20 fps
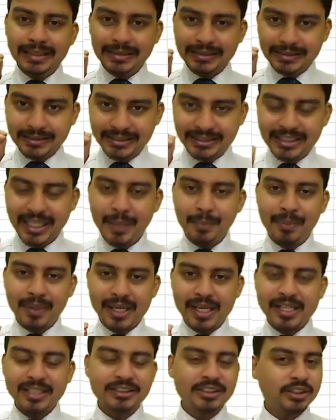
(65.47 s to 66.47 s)
step
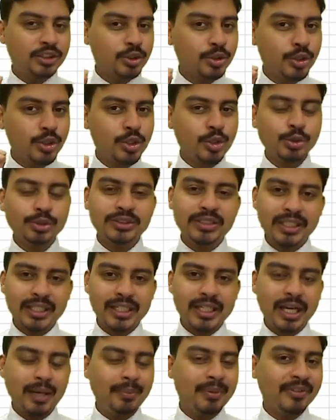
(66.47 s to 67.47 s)
is to choose the
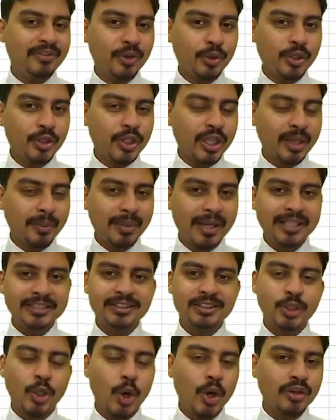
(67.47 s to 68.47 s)
data before you can apply
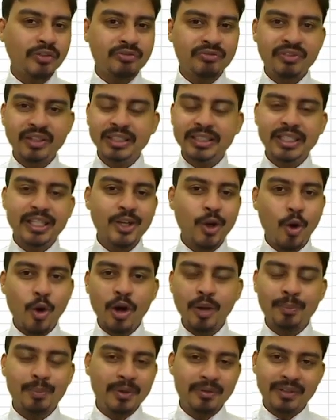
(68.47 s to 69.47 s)
sort, filter,
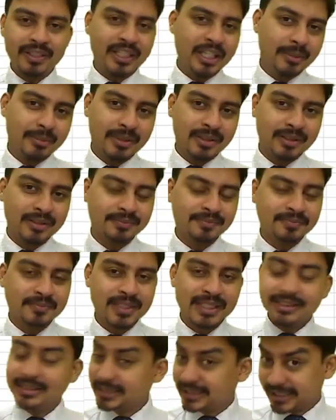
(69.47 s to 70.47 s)
or pivot table,
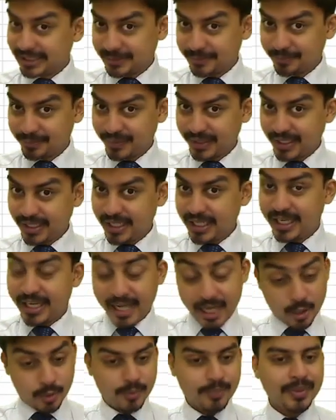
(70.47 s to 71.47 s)
isn't it?
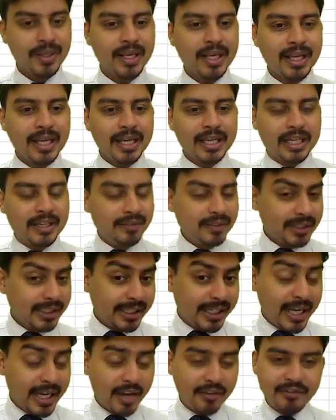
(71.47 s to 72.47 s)
Now, given the
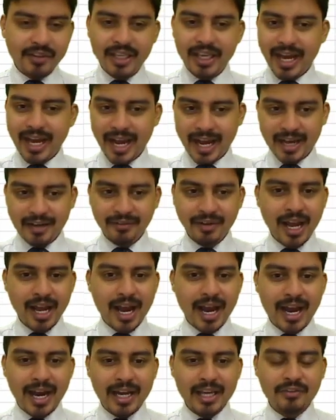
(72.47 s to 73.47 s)
data we have,
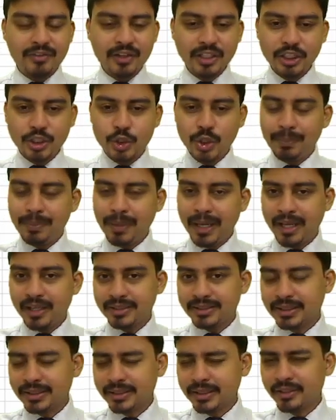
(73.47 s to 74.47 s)
I wish to apply a
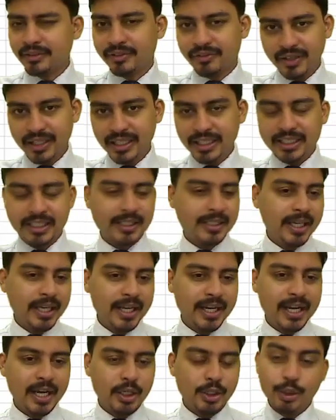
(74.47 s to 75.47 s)
certain filter.
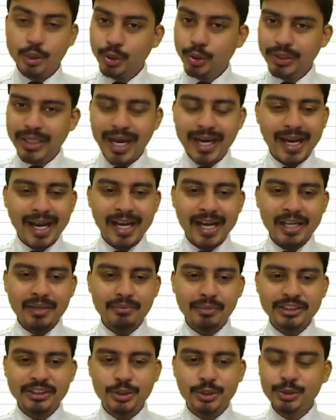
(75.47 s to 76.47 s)
Now to do that, I
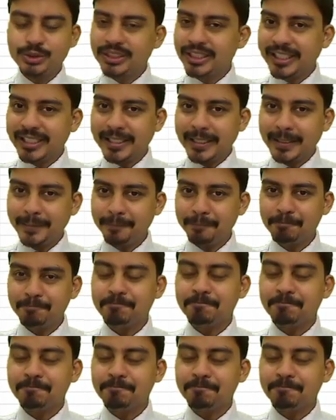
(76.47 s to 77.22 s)
must choose the data.